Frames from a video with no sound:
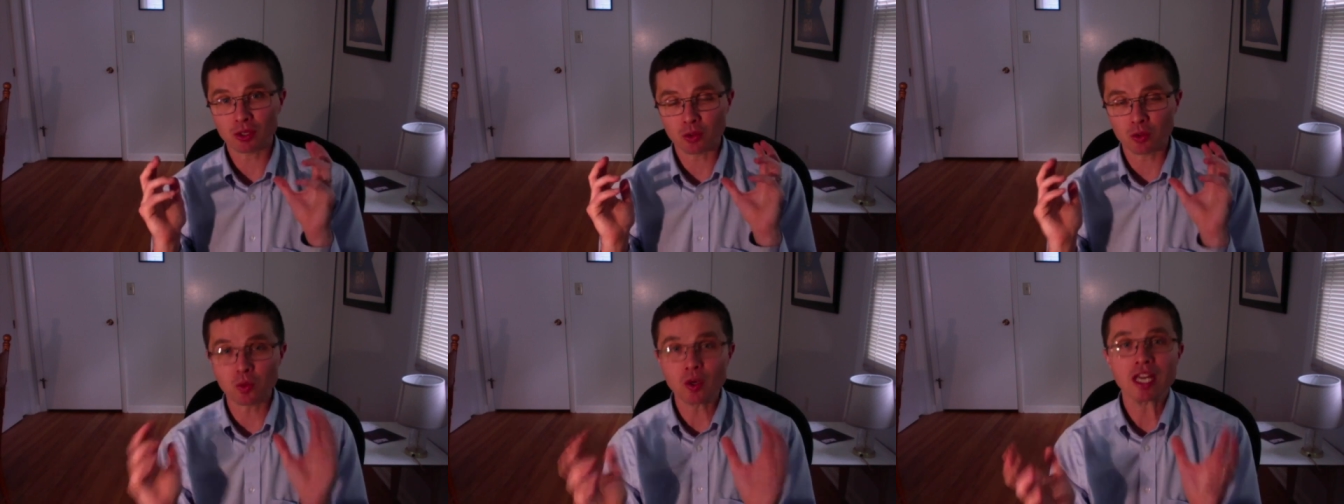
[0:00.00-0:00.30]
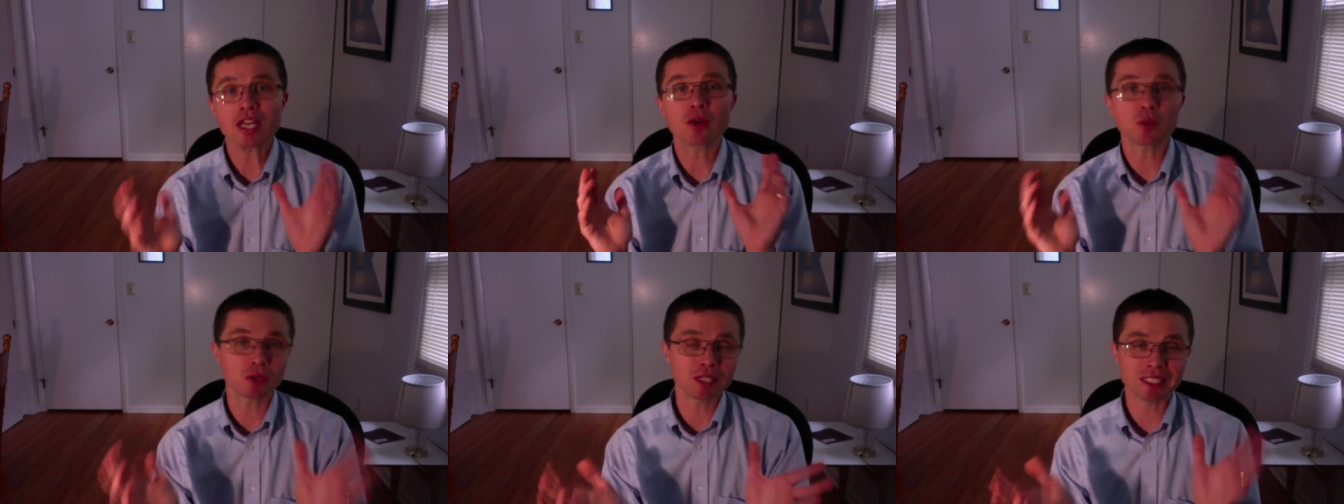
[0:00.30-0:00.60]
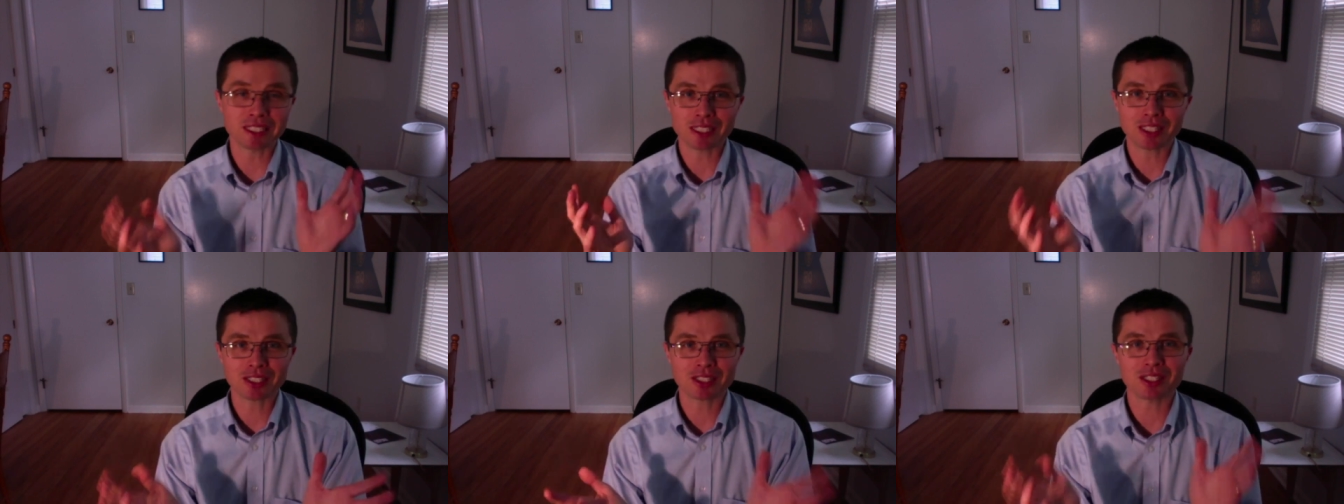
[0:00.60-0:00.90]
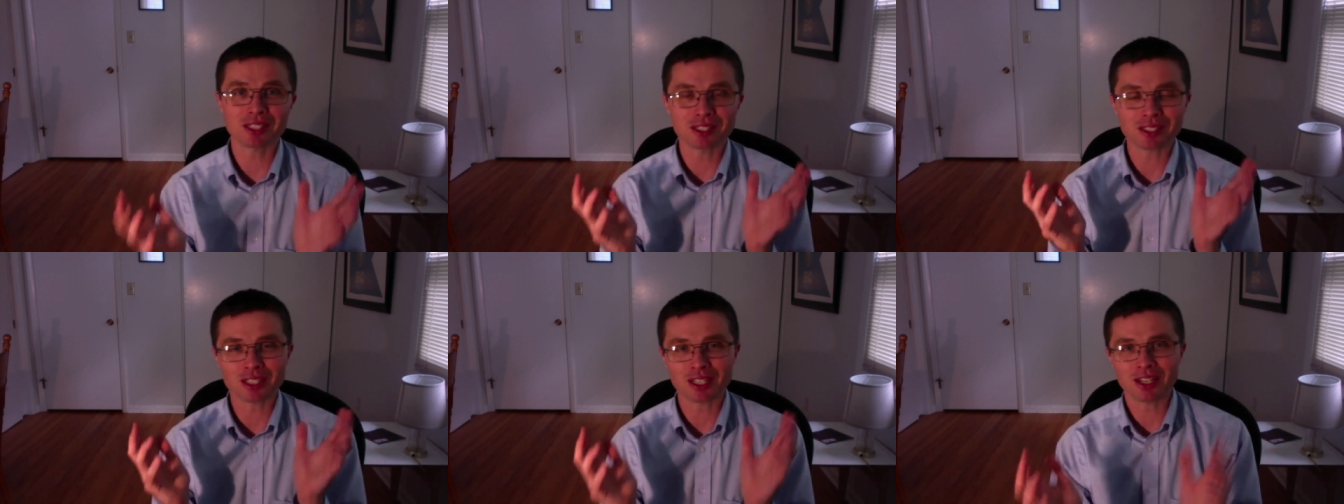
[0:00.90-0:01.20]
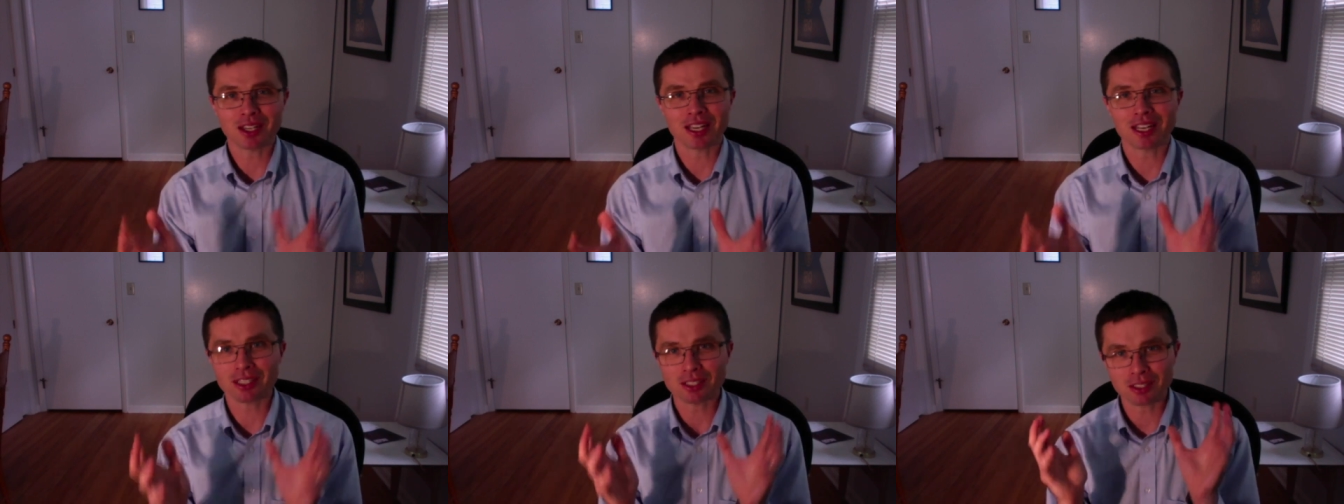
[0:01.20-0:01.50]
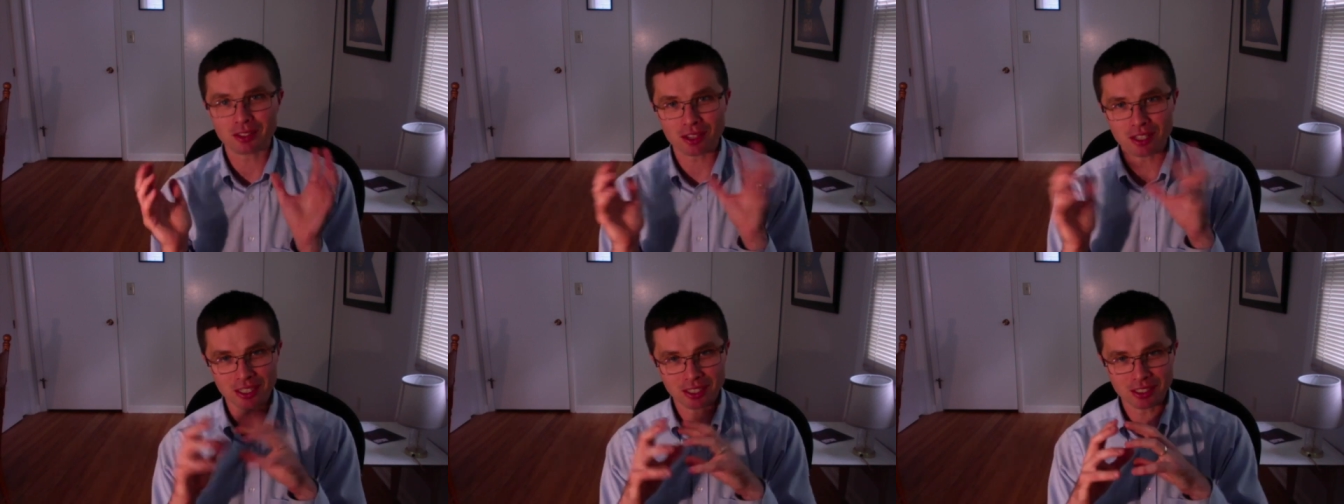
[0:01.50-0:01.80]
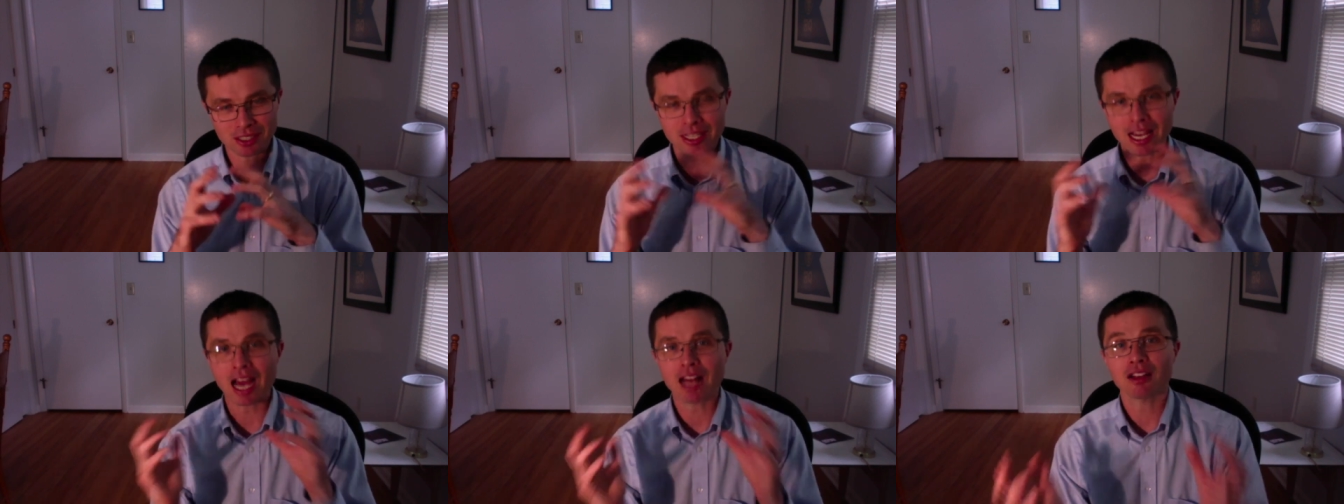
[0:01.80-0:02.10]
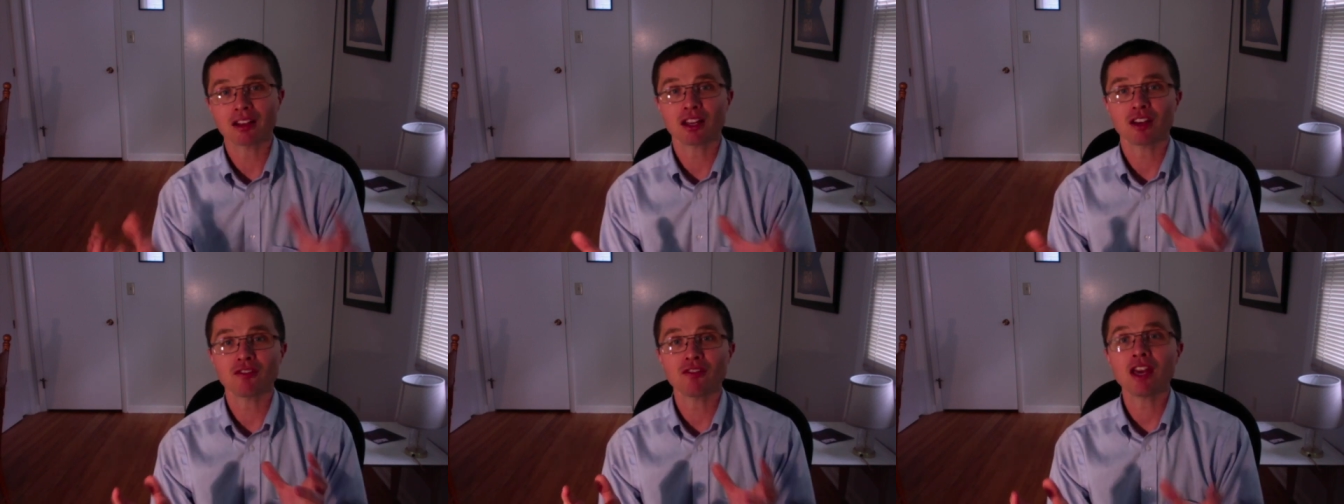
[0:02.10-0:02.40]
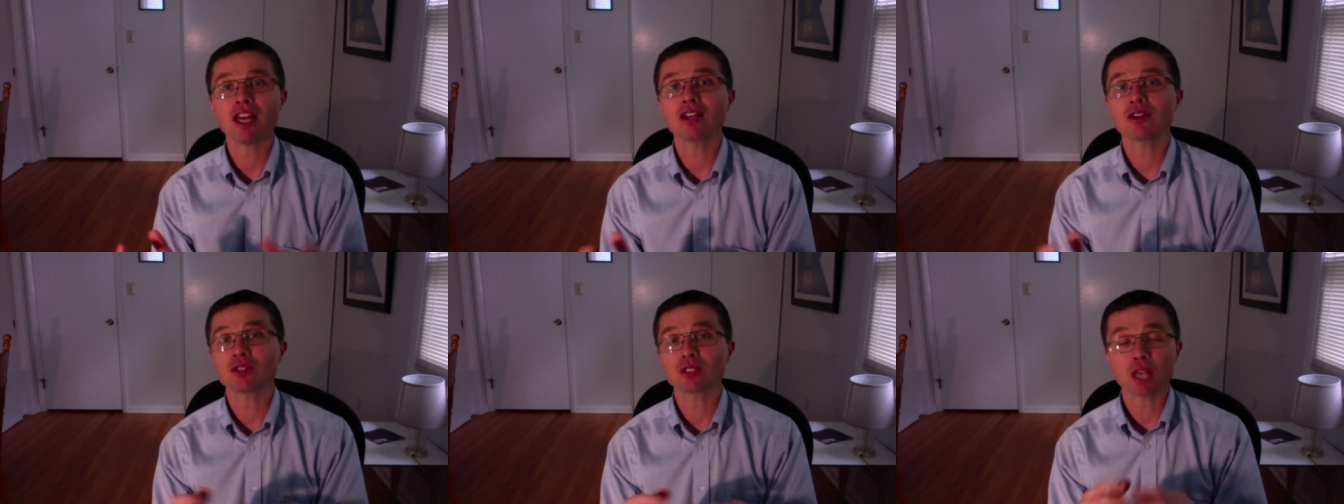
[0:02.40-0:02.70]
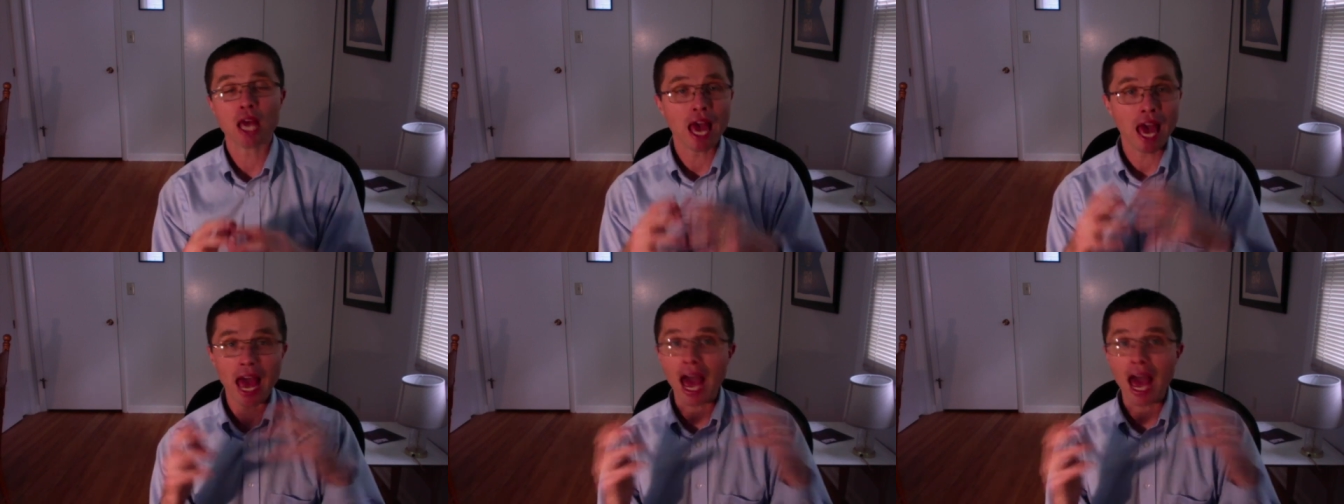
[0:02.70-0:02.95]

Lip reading: Greek resistance against these Gallic invaders